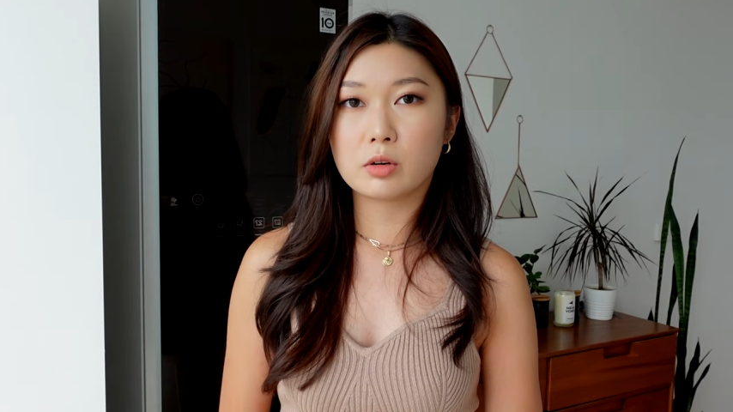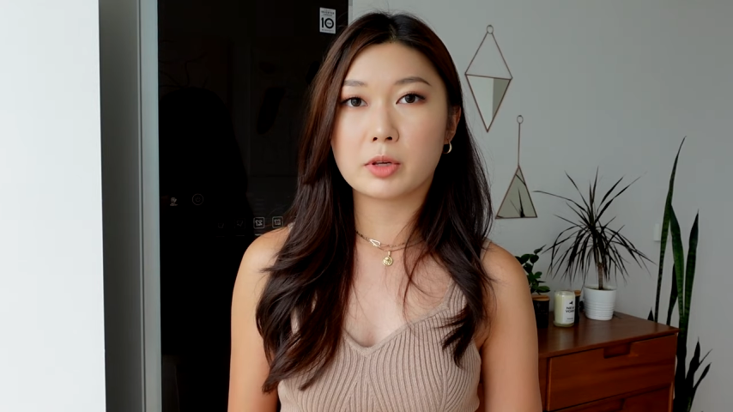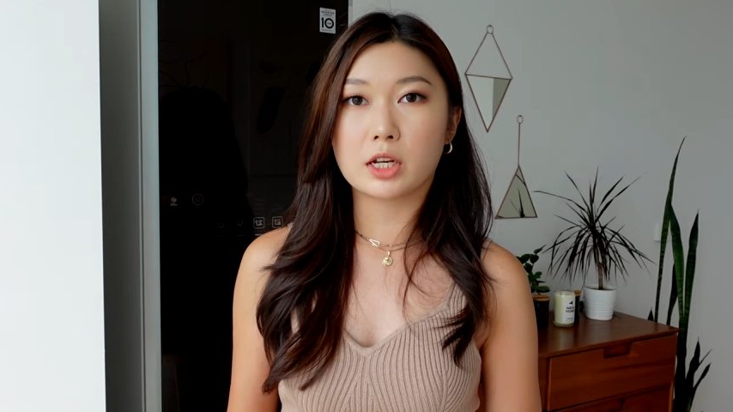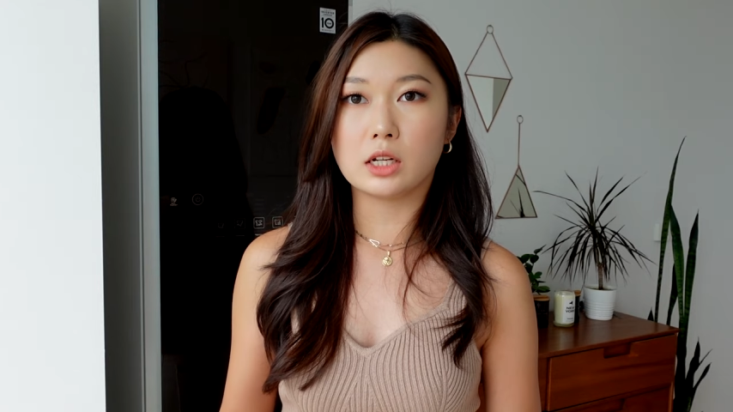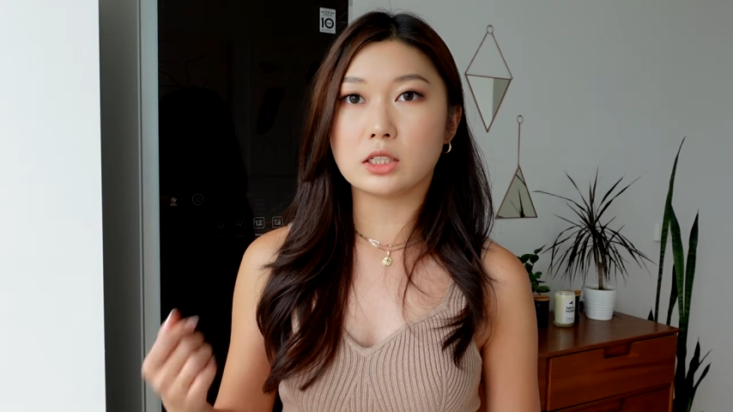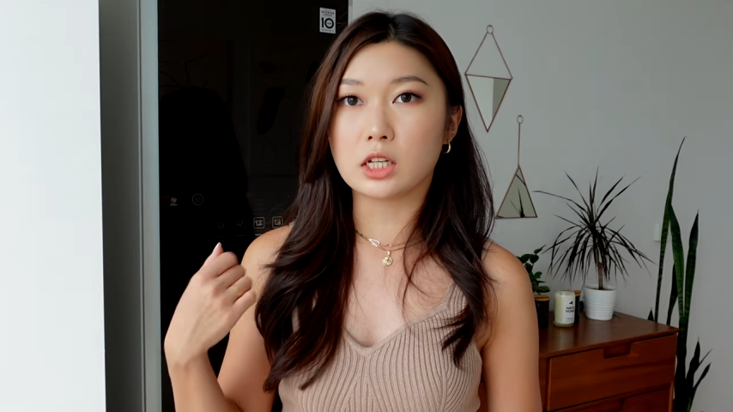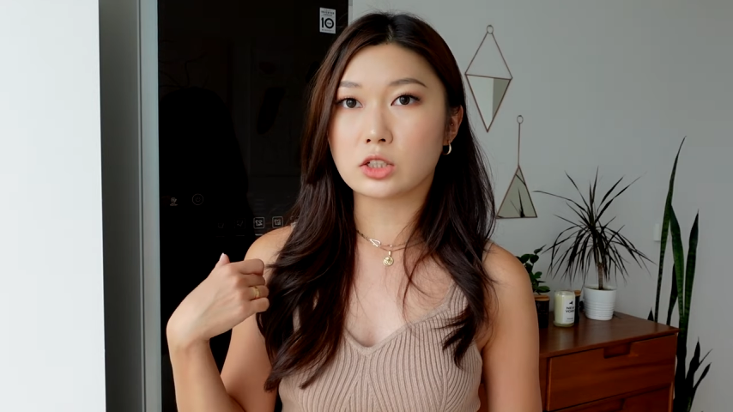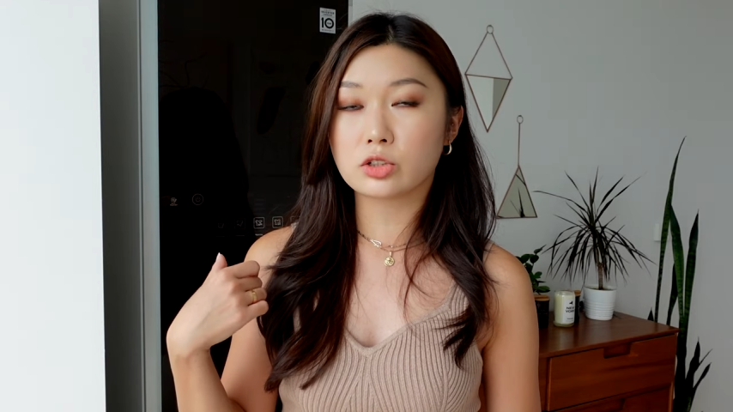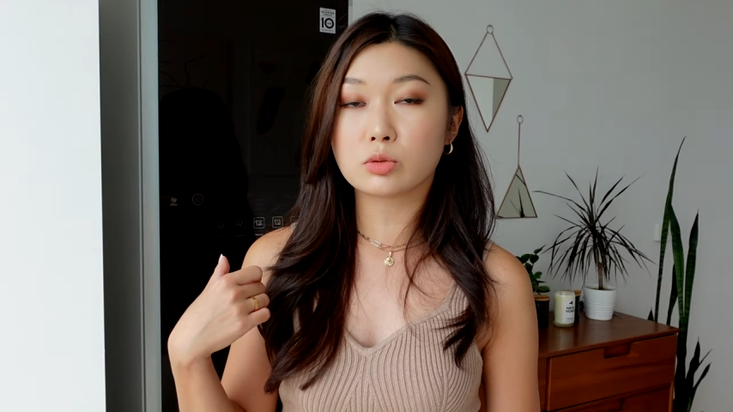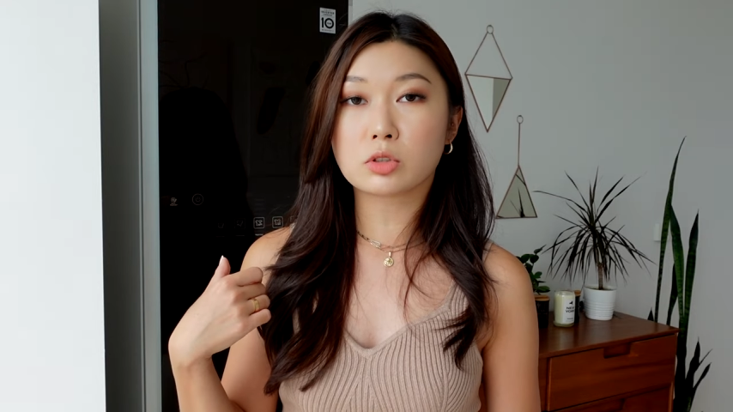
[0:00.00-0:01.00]
because it
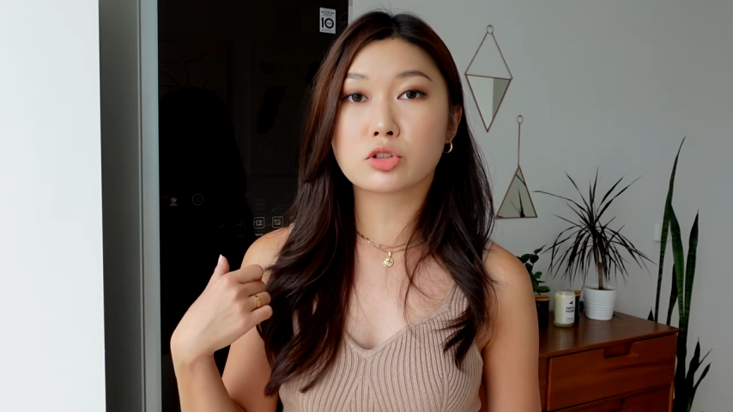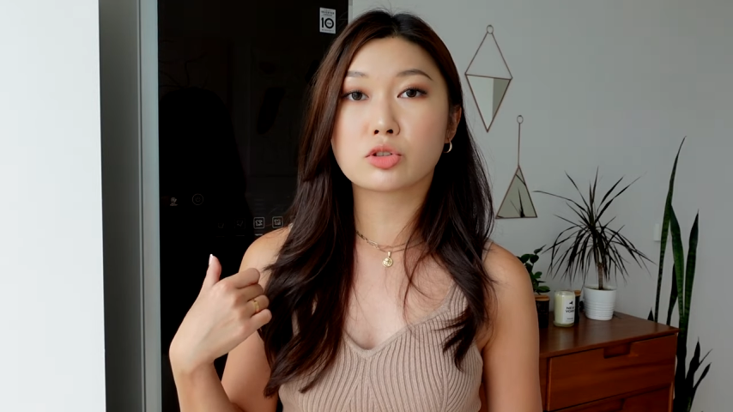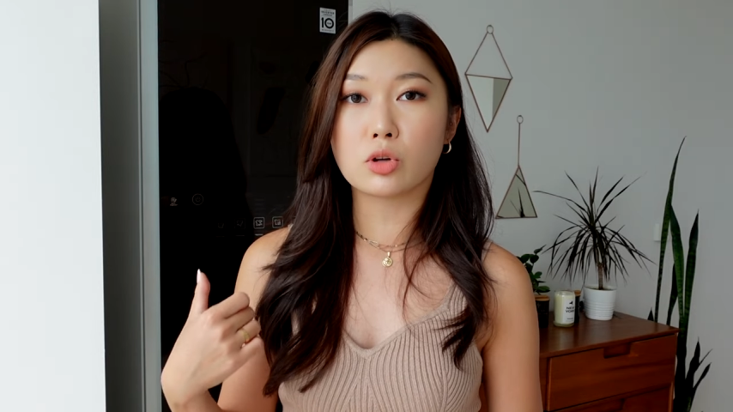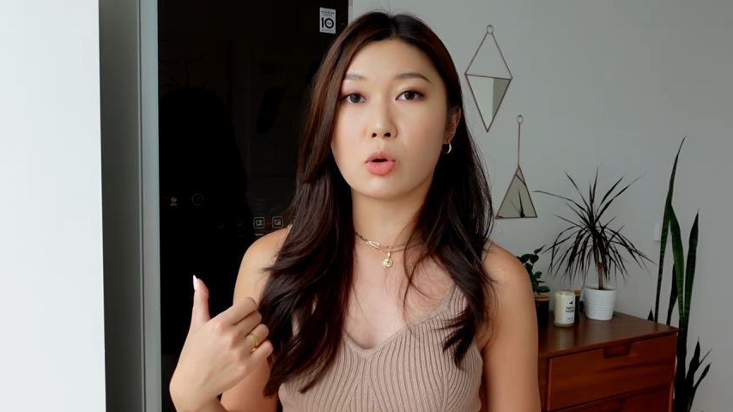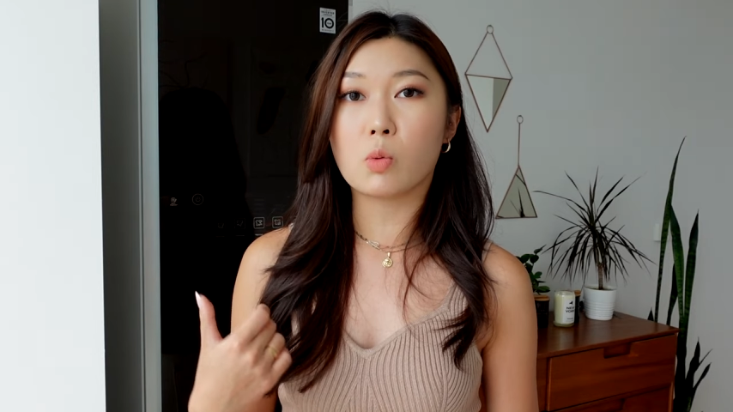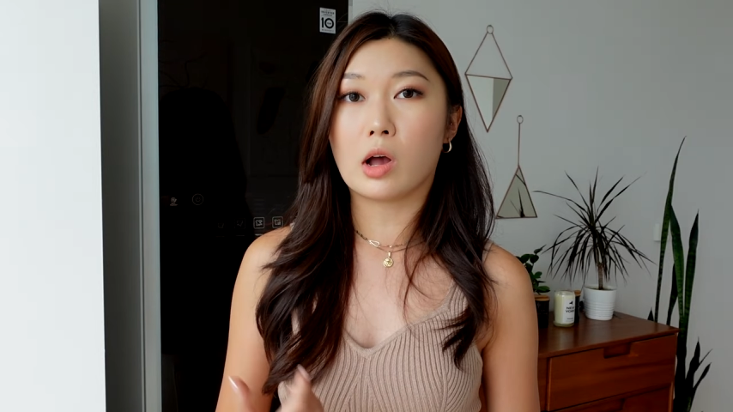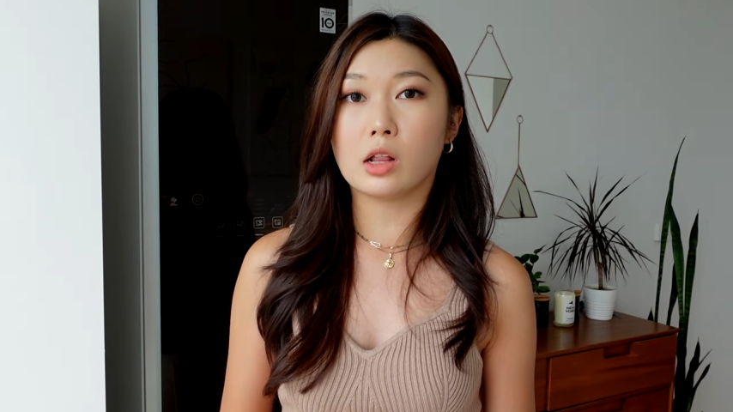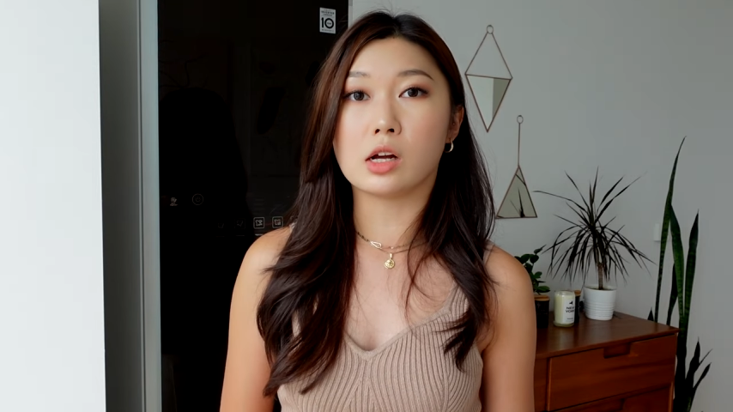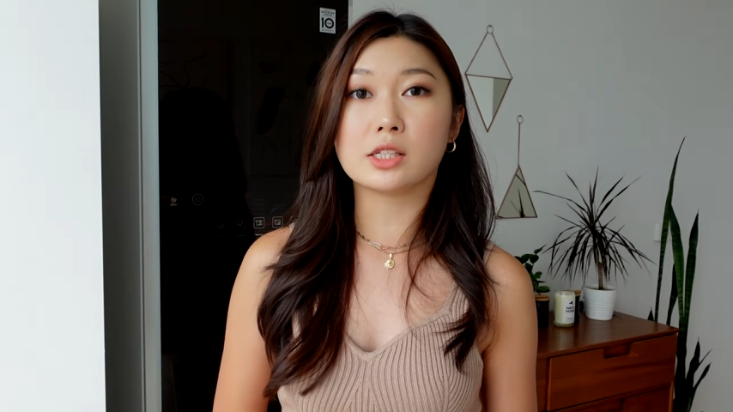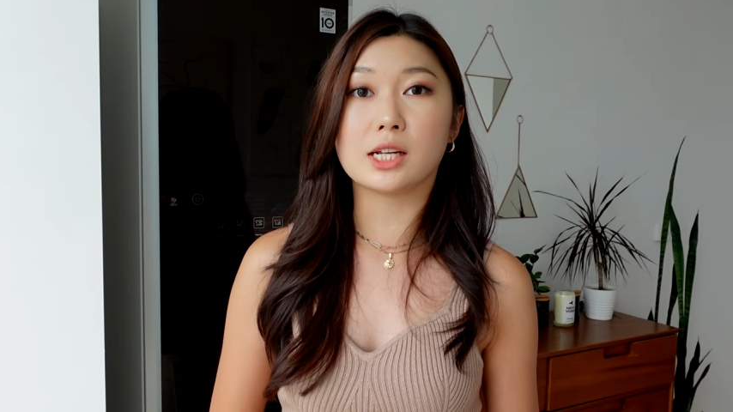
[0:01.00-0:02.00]
just works so well
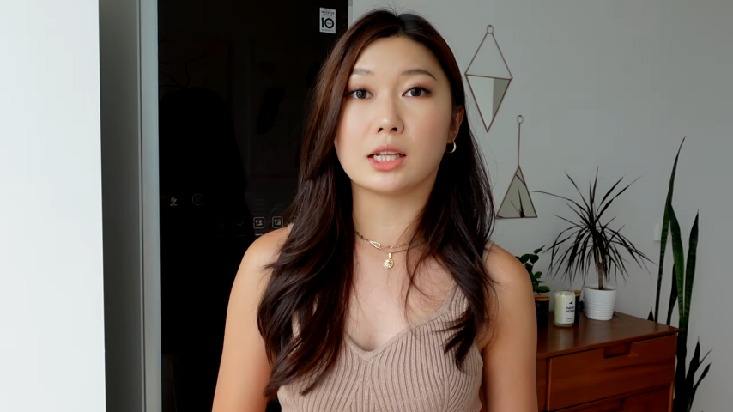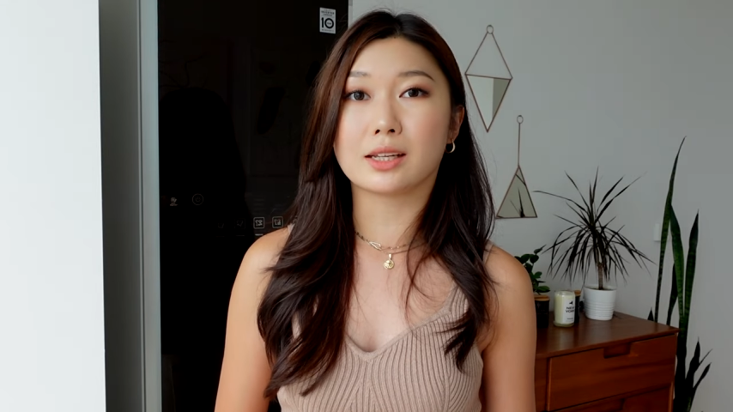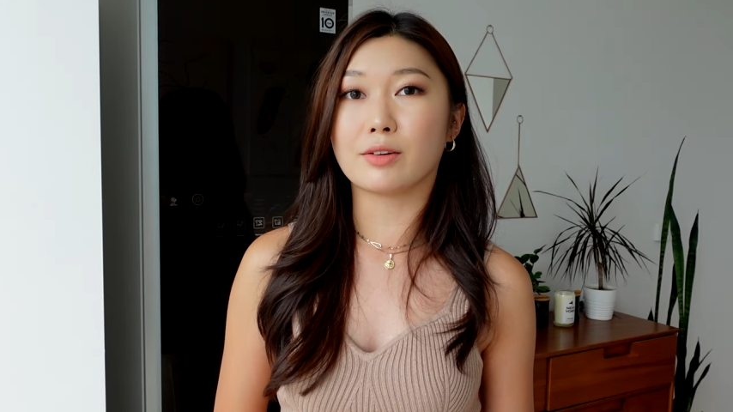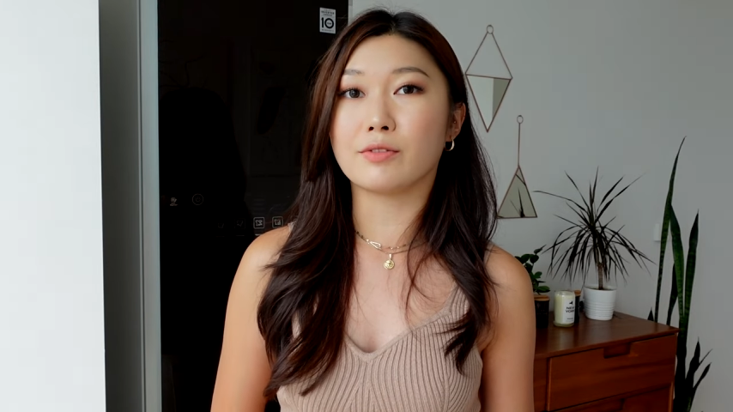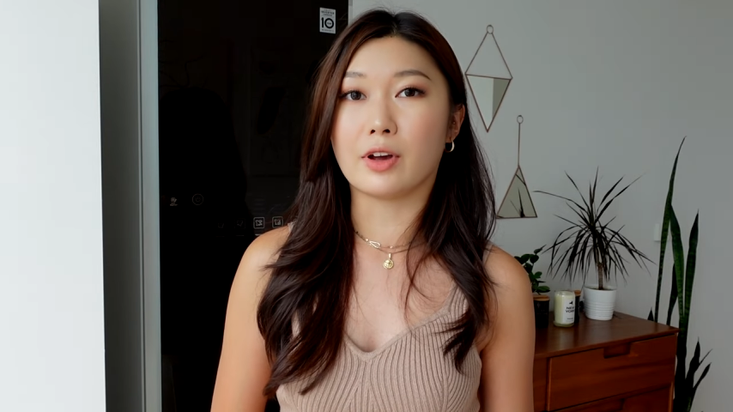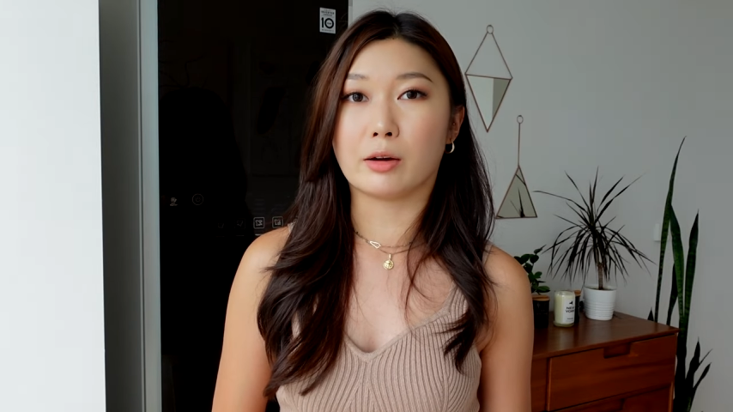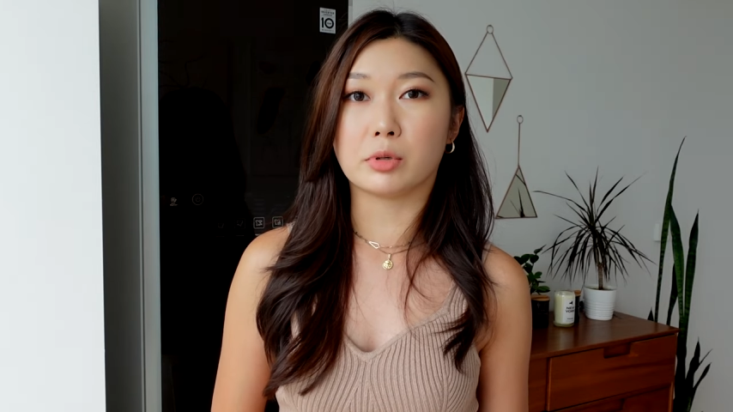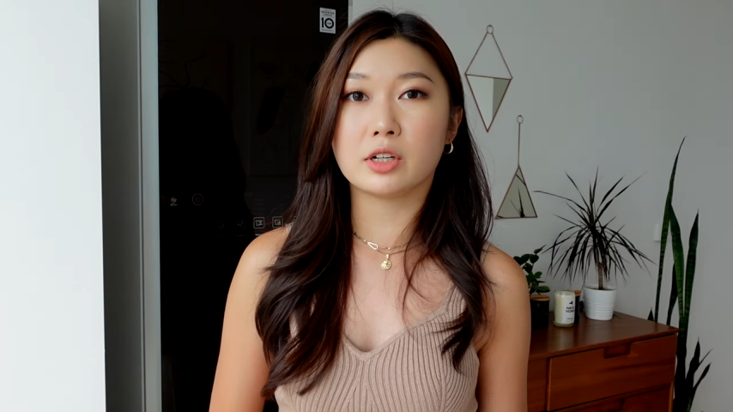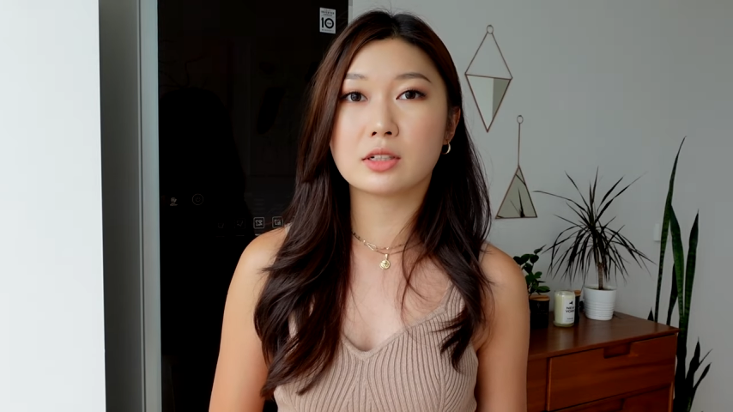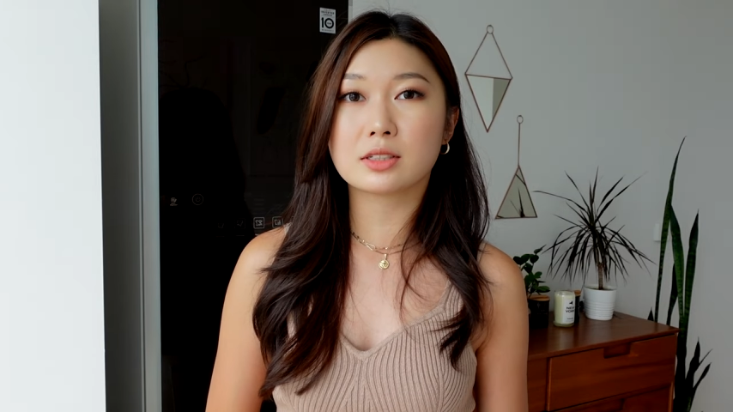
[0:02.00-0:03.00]
on delicate
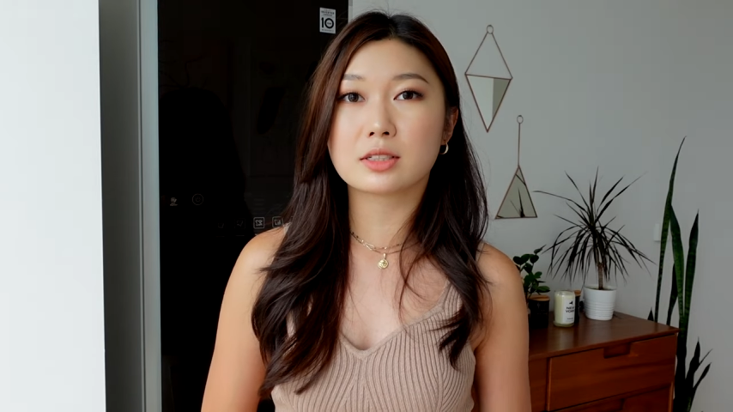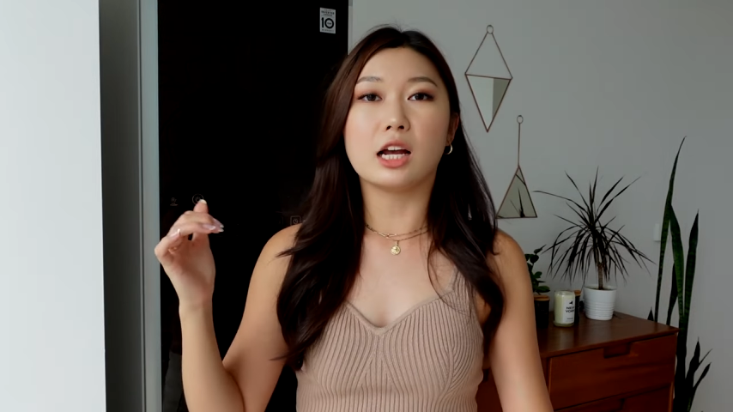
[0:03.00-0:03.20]
fabrics.